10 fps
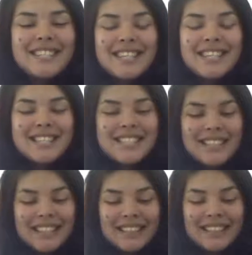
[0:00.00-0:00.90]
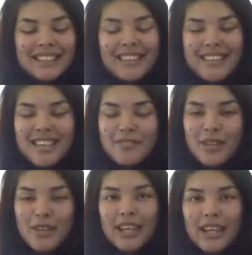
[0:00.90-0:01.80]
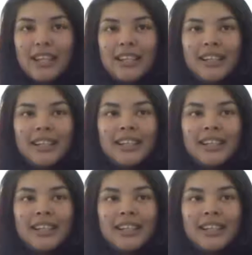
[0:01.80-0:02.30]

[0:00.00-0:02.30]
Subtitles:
just think about that.